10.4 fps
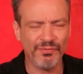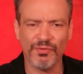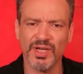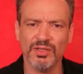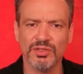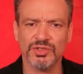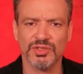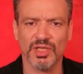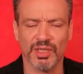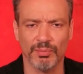I find it looks
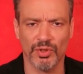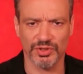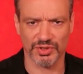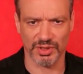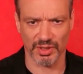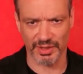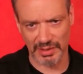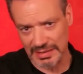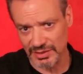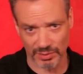just like emergency
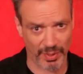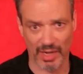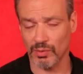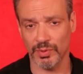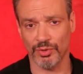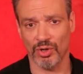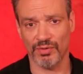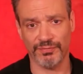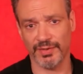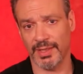lighting. That is, the power went
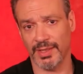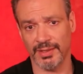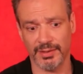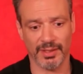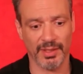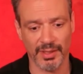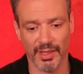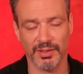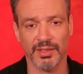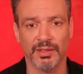off and I,
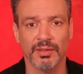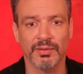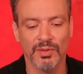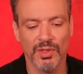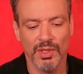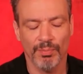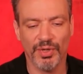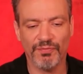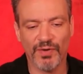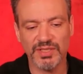I needed it.
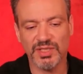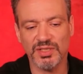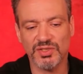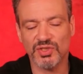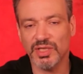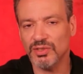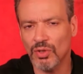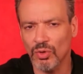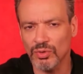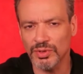But if I say site
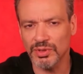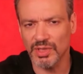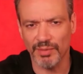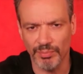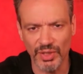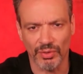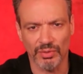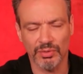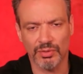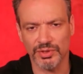colon dot
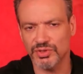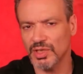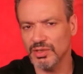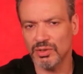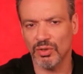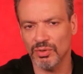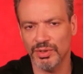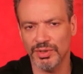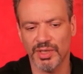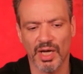mil or site
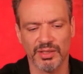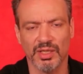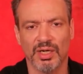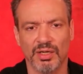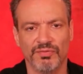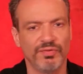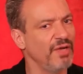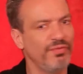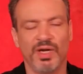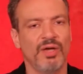colon dot
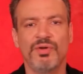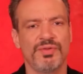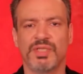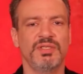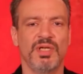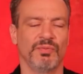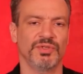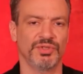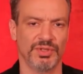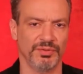gov, I find, oh no, that's not
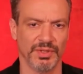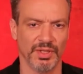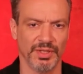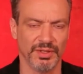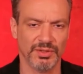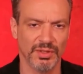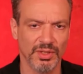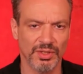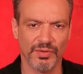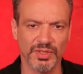what a security light is.
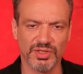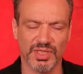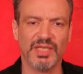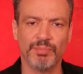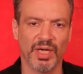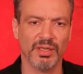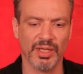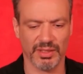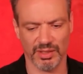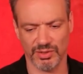No, the standby
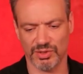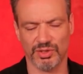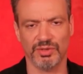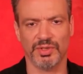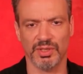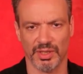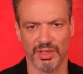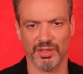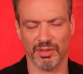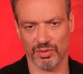light and security
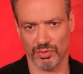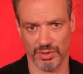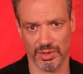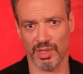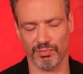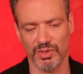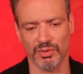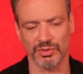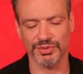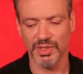lighting, according to dot
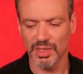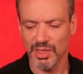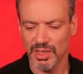mils,